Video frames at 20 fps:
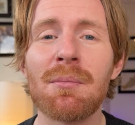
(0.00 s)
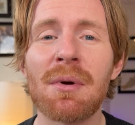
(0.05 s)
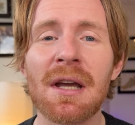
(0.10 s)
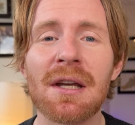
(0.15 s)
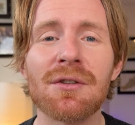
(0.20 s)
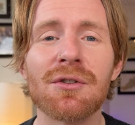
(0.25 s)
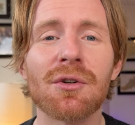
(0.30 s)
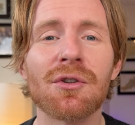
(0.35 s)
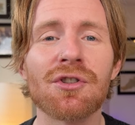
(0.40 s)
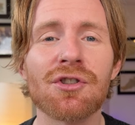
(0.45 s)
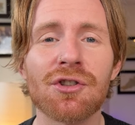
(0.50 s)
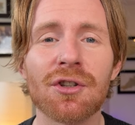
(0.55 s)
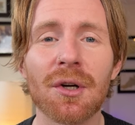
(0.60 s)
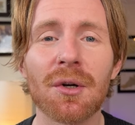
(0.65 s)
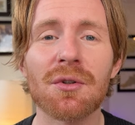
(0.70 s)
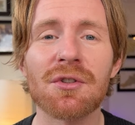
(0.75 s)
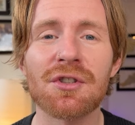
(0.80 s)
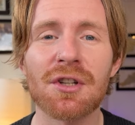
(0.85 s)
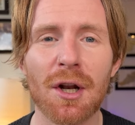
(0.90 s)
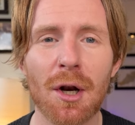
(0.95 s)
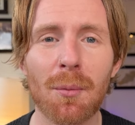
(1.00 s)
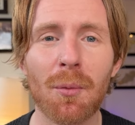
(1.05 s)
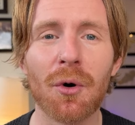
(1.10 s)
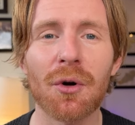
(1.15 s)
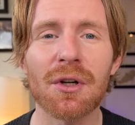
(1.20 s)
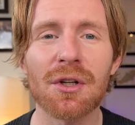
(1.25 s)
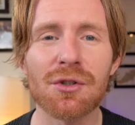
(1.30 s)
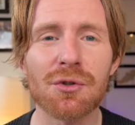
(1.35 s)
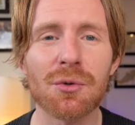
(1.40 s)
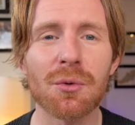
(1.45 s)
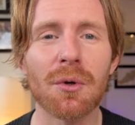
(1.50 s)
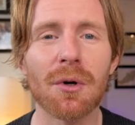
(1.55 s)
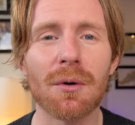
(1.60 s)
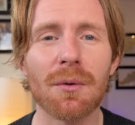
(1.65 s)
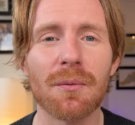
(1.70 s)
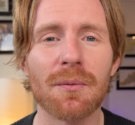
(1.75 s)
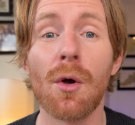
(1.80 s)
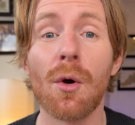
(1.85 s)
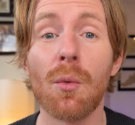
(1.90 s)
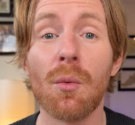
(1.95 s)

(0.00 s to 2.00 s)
Painter shared Centimorgan tool.